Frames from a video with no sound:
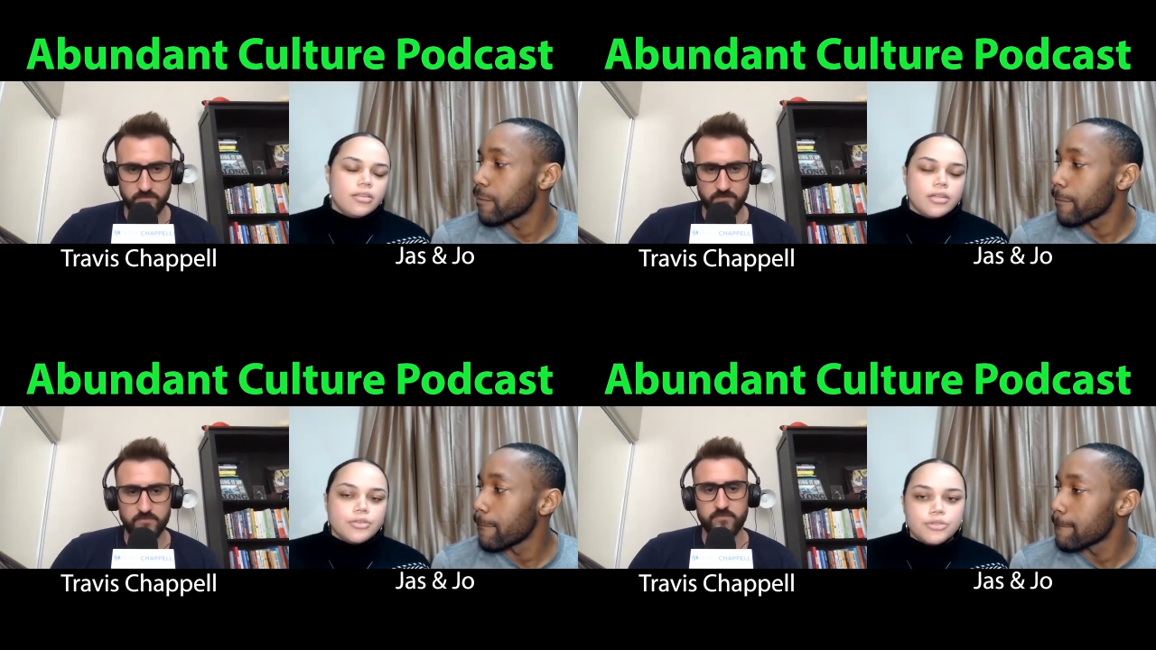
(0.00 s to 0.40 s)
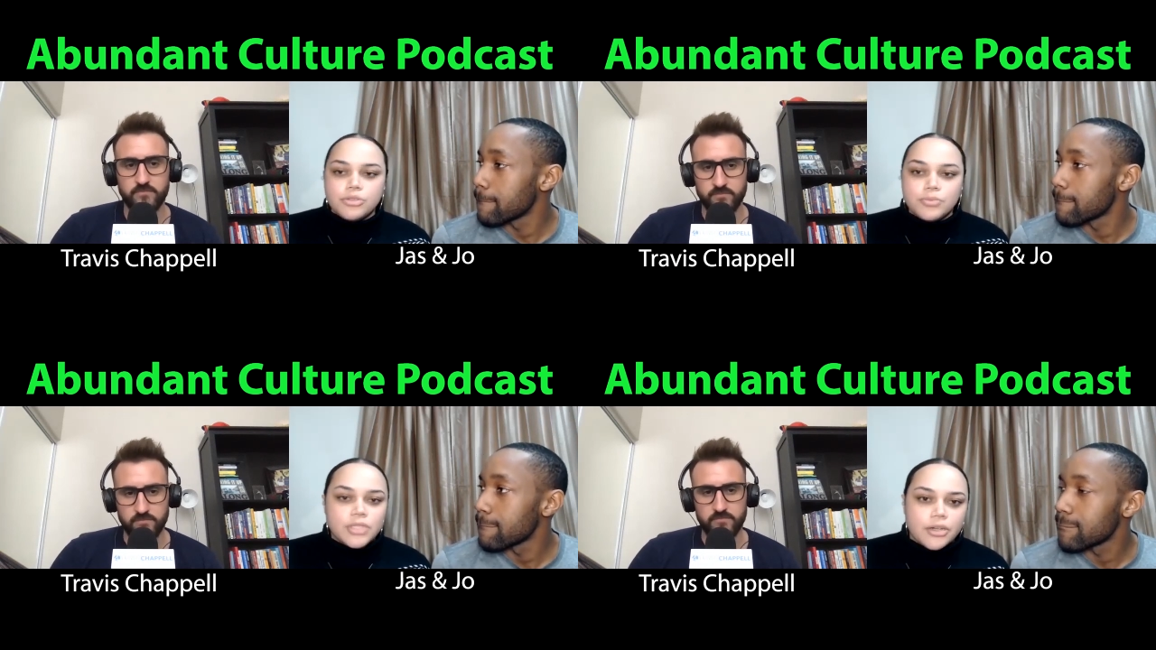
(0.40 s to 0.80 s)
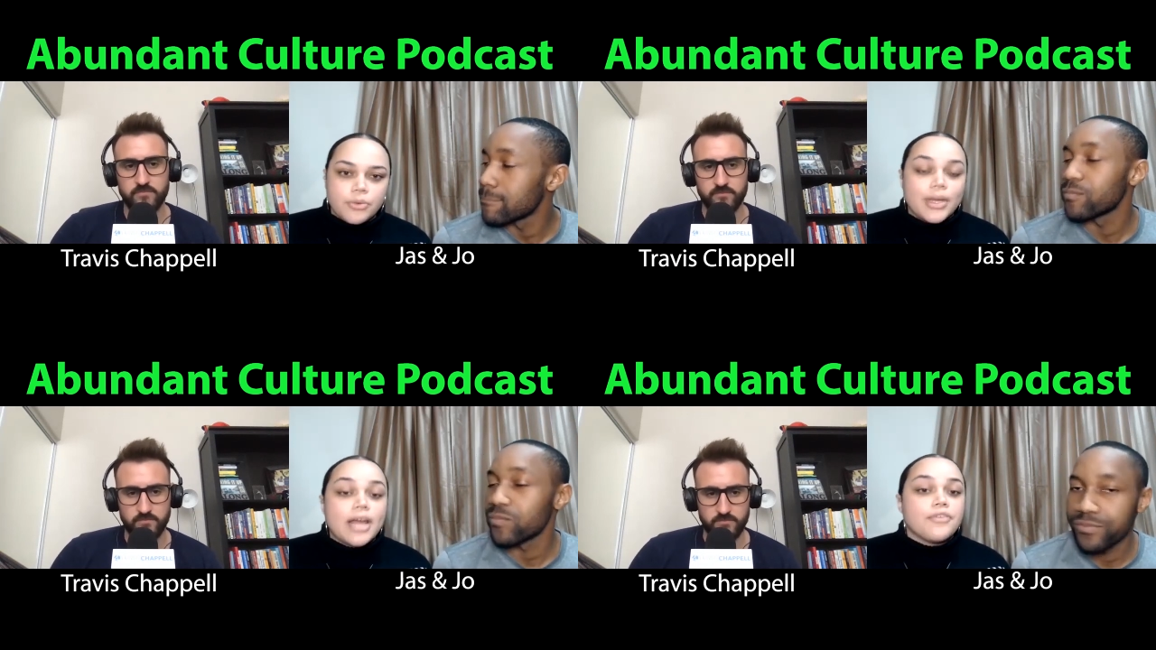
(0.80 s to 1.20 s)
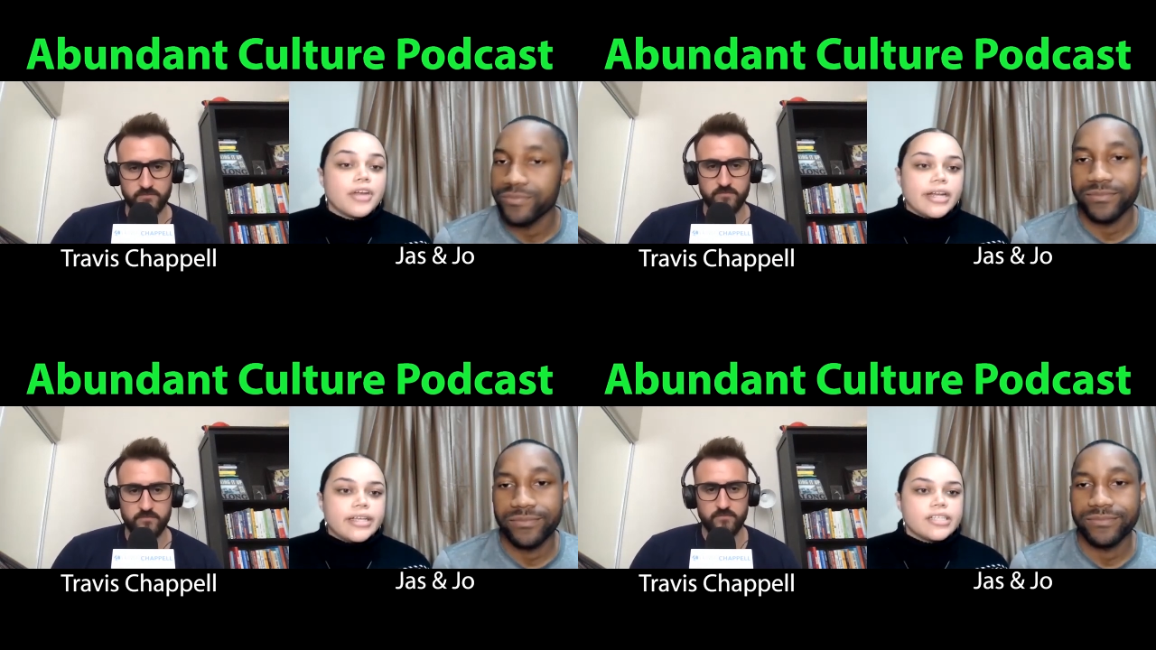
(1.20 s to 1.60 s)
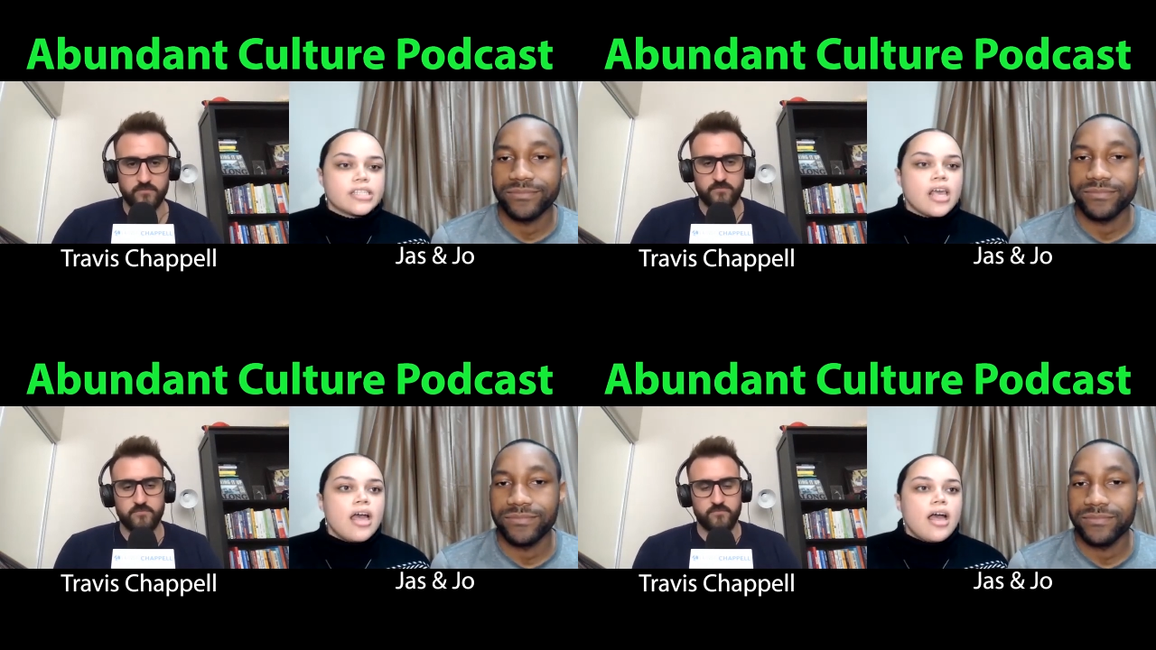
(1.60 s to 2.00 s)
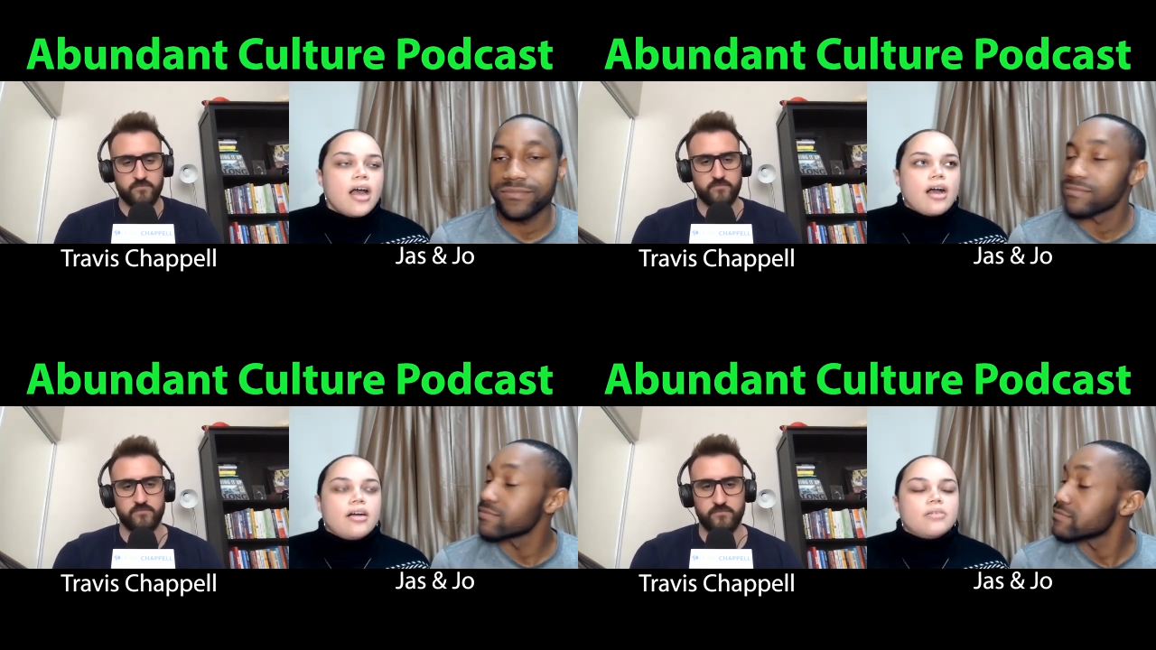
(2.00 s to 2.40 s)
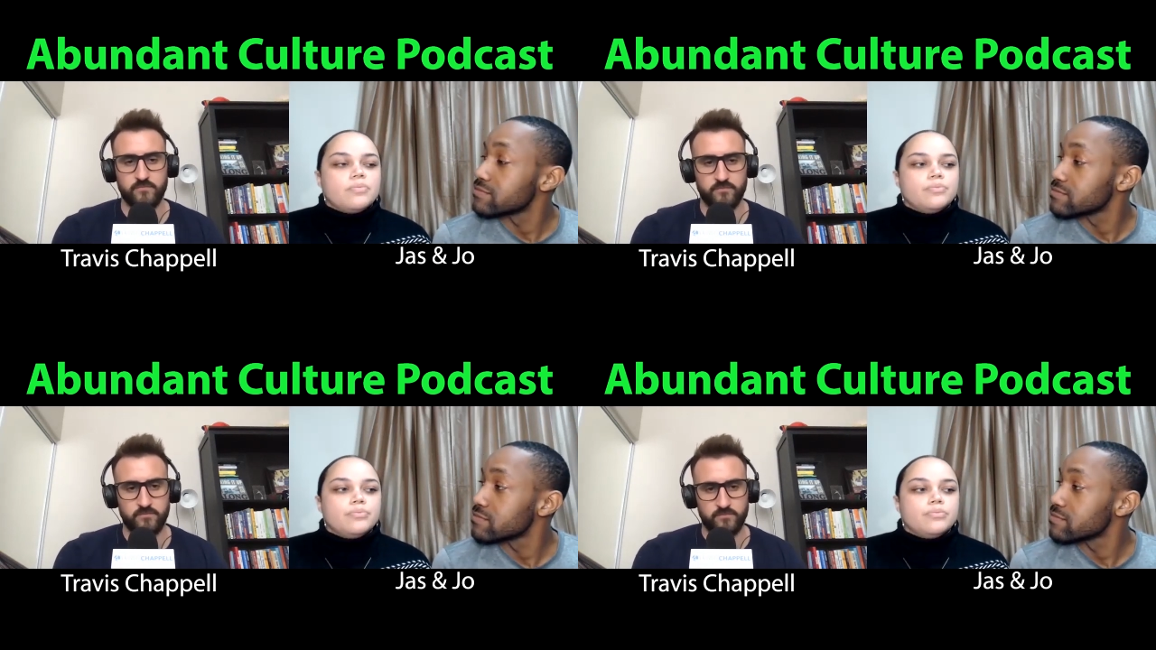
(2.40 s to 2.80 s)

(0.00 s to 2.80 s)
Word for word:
Speaker 1: you know, YouTube channel, whatever it is, um,